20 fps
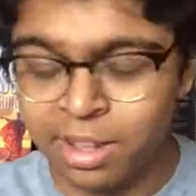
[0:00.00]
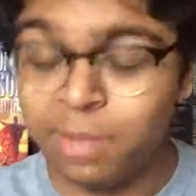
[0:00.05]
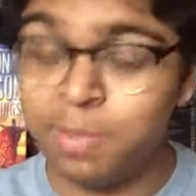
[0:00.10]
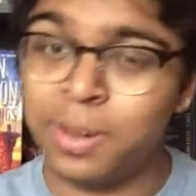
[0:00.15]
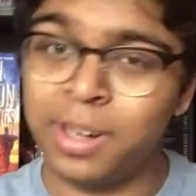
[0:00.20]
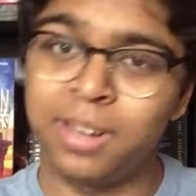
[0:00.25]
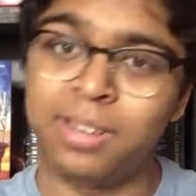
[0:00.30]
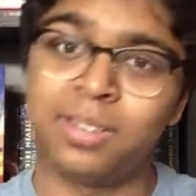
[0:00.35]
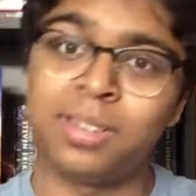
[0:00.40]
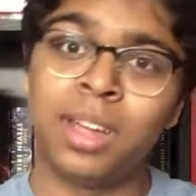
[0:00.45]

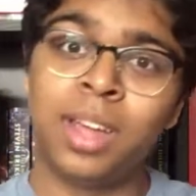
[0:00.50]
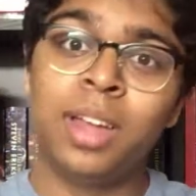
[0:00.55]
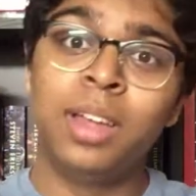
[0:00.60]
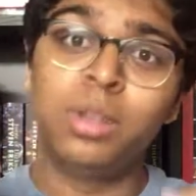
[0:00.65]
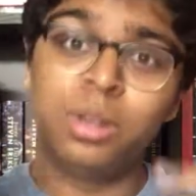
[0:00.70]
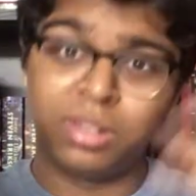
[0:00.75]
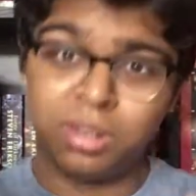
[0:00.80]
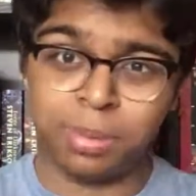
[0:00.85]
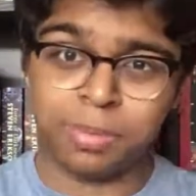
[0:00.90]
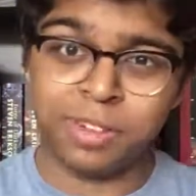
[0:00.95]
because
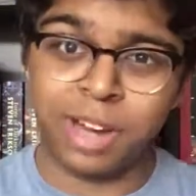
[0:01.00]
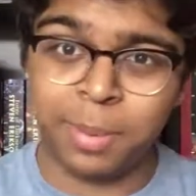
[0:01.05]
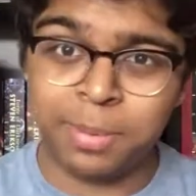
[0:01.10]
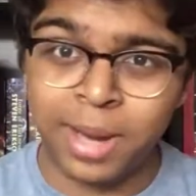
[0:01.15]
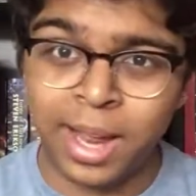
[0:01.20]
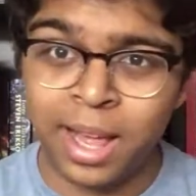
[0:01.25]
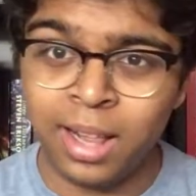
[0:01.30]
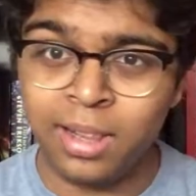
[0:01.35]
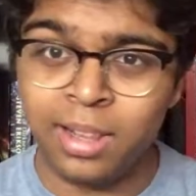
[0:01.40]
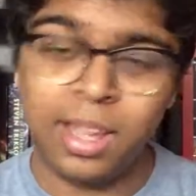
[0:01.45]
you subscribe
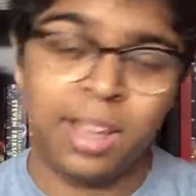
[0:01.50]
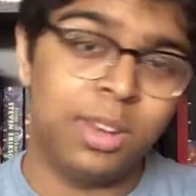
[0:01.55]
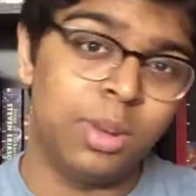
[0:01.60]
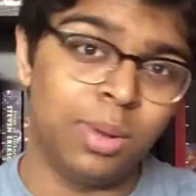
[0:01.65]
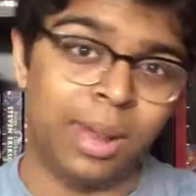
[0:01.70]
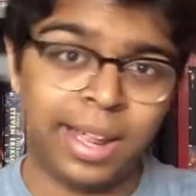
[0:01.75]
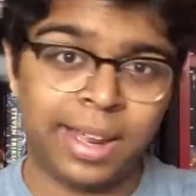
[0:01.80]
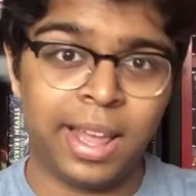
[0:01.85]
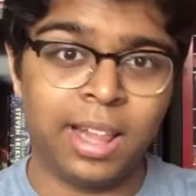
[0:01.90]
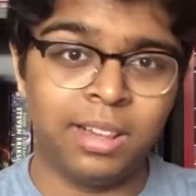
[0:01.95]
to Elliot, you
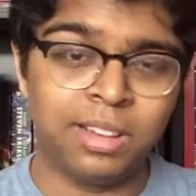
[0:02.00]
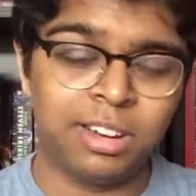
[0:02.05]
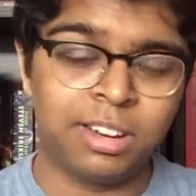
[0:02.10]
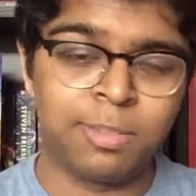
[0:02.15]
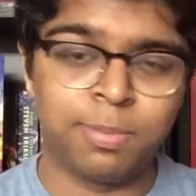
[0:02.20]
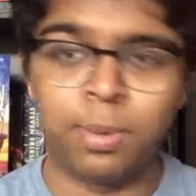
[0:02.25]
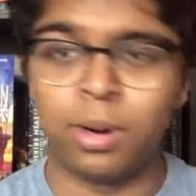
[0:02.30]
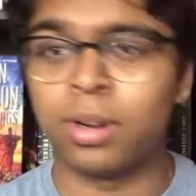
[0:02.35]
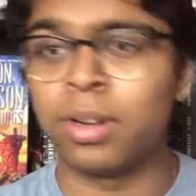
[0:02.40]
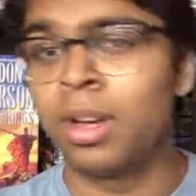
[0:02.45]
like Elliot's
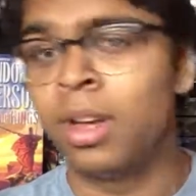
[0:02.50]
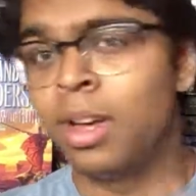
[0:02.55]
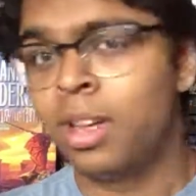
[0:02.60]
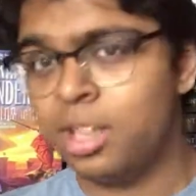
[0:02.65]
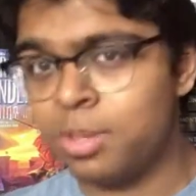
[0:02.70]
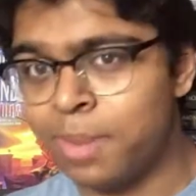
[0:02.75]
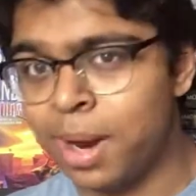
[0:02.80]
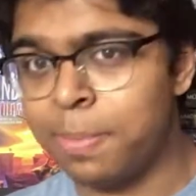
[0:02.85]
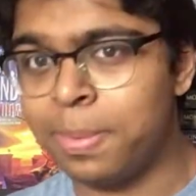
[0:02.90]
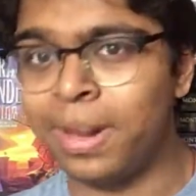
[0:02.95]
book,
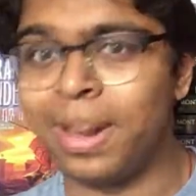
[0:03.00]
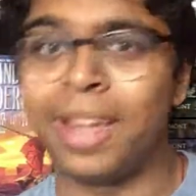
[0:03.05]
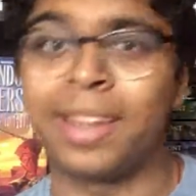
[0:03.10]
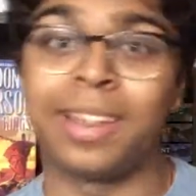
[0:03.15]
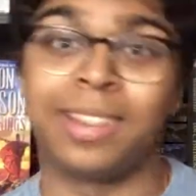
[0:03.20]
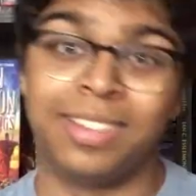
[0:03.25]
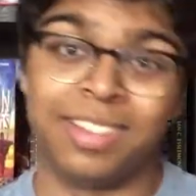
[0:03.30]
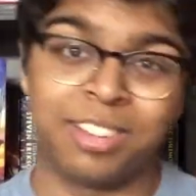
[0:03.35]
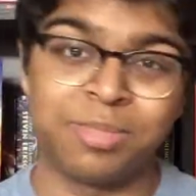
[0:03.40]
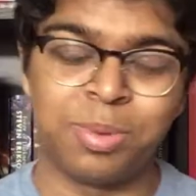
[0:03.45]
you might be
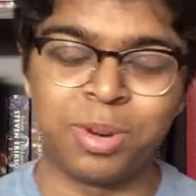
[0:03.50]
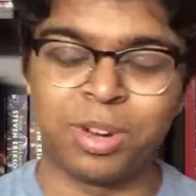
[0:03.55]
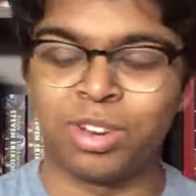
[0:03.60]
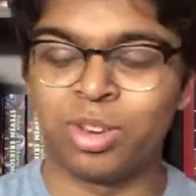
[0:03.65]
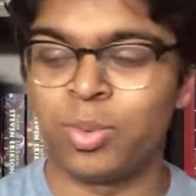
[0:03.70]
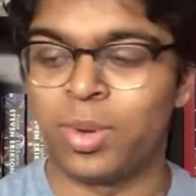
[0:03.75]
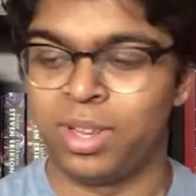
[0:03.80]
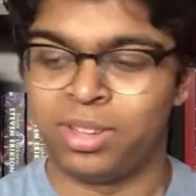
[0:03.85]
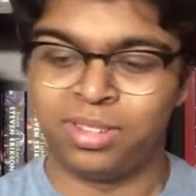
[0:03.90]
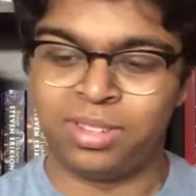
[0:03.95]
liking this book as
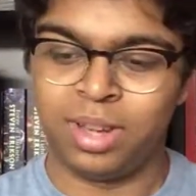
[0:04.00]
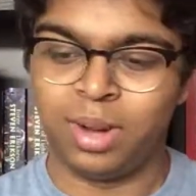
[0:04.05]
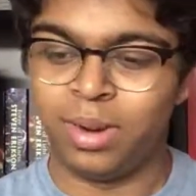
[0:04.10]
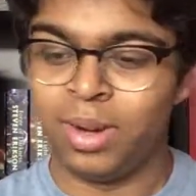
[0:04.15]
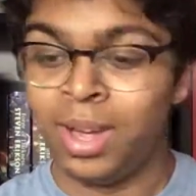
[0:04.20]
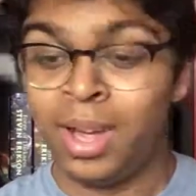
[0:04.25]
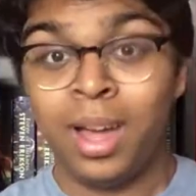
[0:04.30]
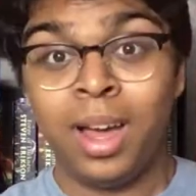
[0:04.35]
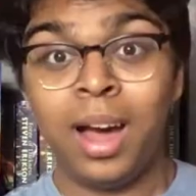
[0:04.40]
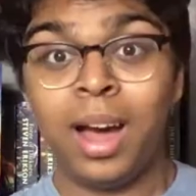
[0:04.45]
well. So
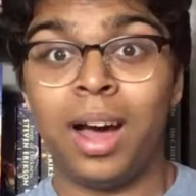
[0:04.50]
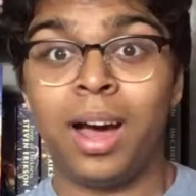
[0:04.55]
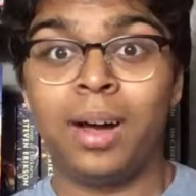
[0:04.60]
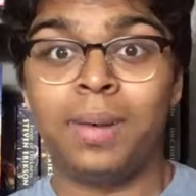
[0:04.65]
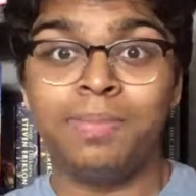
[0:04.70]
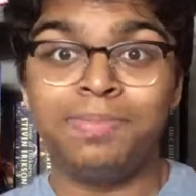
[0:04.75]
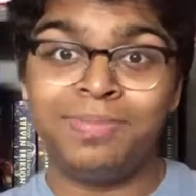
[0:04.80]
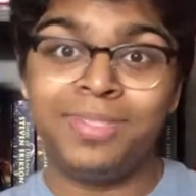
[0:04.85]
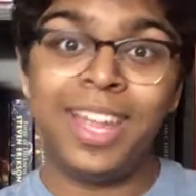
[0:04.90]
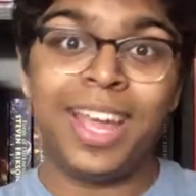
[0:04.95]

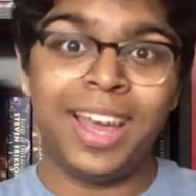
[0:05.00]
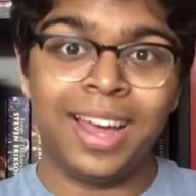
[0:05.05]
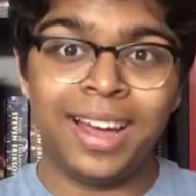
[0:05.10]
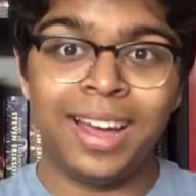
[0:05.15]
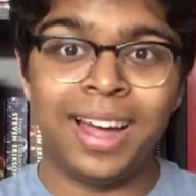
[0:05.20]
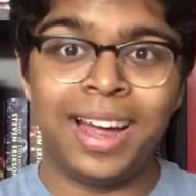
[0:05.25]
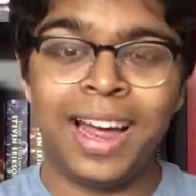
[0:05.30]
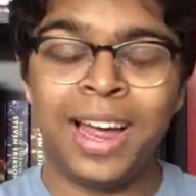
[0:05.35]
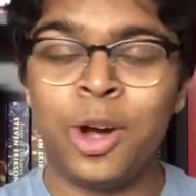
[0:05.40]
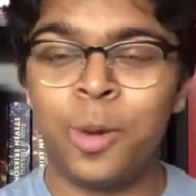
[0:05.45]
um, yeah,
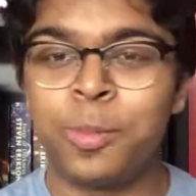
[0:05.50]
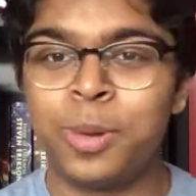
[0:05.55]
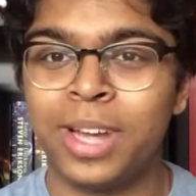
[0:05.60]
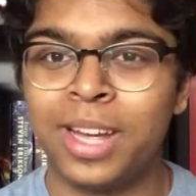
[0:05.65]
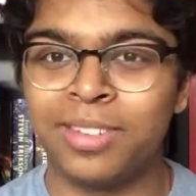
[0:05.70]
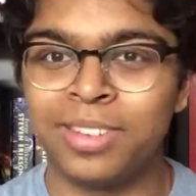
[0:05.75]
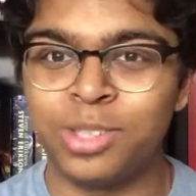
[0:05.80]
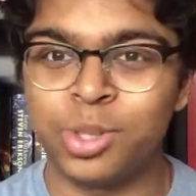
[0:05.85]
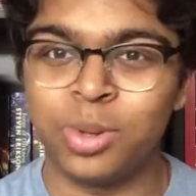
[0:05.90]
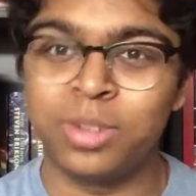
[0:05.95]
I, I hope you
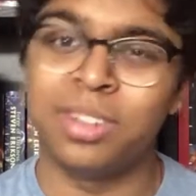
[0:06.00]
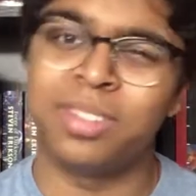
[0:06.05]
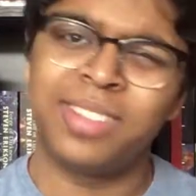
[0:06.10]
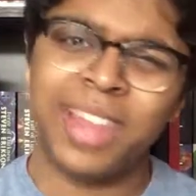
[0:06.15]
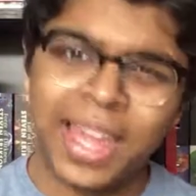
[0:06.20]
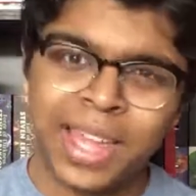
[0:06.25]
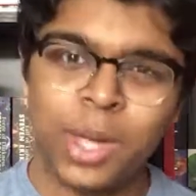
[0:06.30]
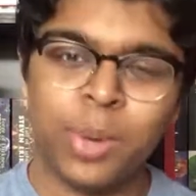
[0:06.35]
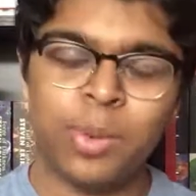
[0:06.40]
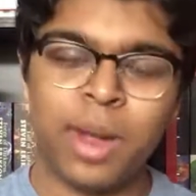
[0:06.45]
guys enjoyed this.
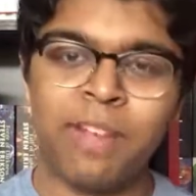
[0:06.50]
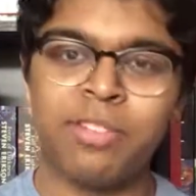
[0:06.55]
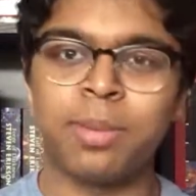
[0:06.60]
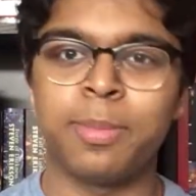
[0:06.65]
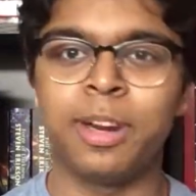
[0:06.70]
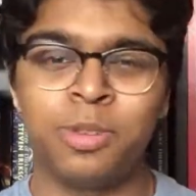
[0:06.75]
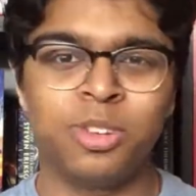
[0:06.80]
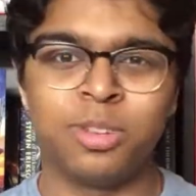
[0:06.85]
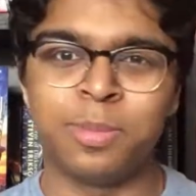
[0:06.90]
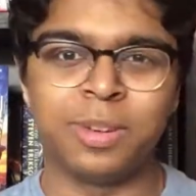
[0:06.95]
Thank you
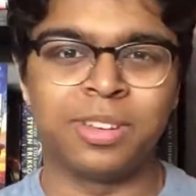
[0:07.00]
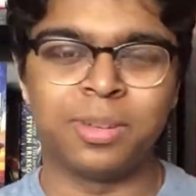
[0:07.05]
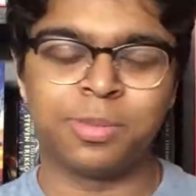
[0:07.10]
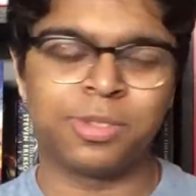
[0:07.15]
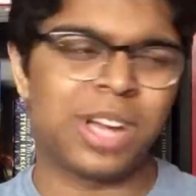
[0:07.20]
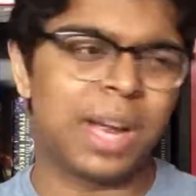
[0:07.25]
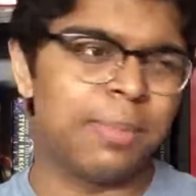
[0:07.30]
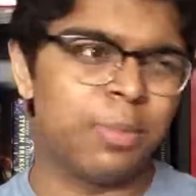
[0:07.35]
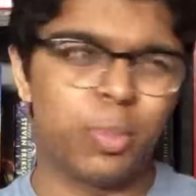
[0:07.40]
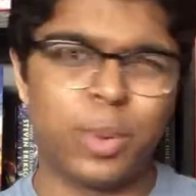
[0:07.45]
everybody who's been
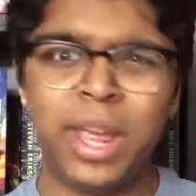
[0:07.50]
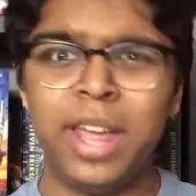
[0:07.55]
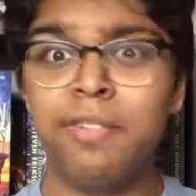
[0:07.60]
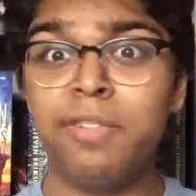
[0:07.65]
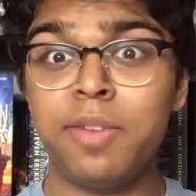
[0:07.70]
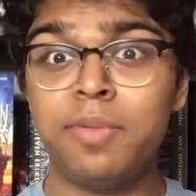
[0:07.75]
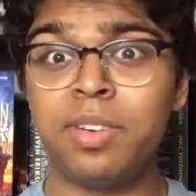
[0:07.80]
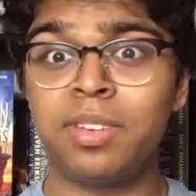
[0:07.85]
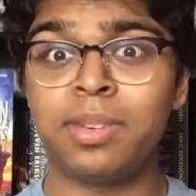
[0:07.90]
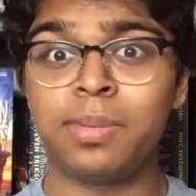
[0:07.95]
subscribed. We hit
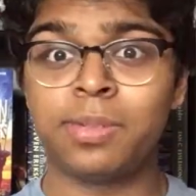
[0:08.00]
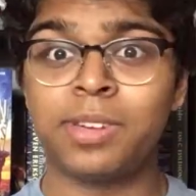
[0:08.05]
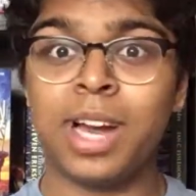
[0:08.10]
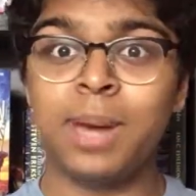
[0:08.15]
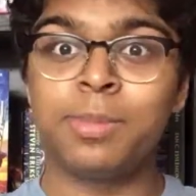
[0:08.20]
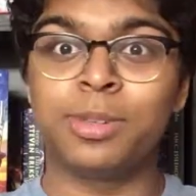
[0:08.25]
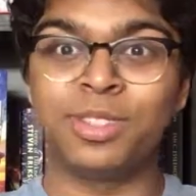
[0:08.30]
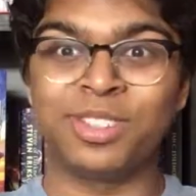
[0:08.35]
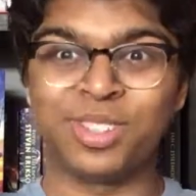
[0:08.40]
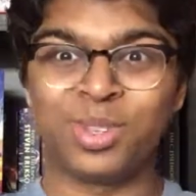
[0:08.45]
fifty
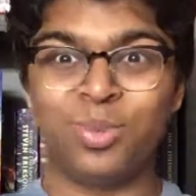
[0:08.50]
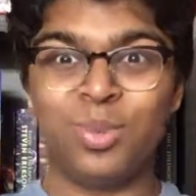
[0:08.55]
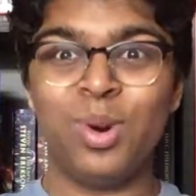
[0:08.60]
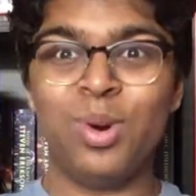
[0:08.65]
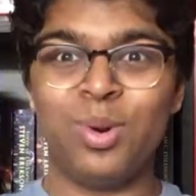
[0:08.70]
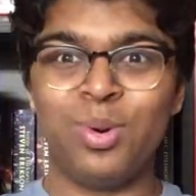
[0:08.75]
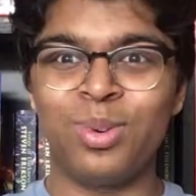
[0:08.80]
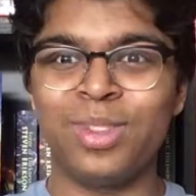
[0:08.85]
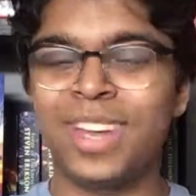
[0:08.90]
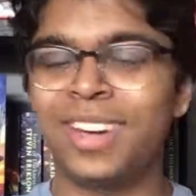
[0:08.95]
subscribers.
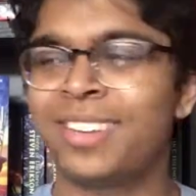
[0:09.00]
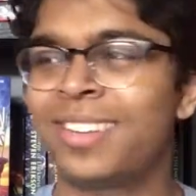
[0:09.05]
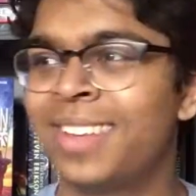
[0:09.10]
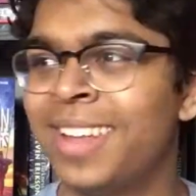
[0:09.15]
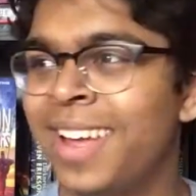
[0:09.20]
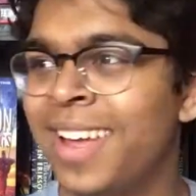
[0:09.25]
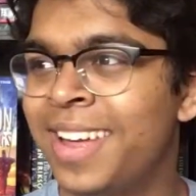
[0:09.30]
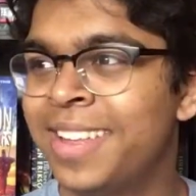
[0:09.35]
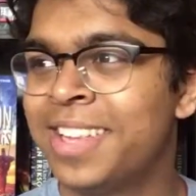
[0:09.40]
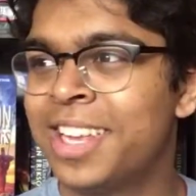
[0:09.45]
Woo, that's
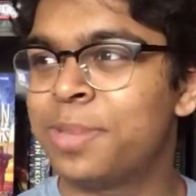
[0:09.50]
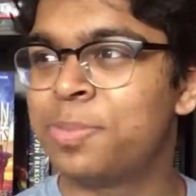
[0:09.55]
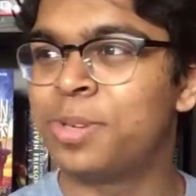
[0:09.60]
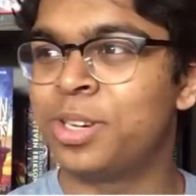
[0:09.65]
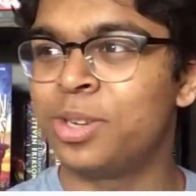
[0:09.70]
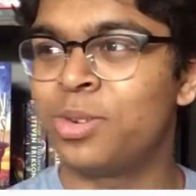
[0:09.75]
that's pretty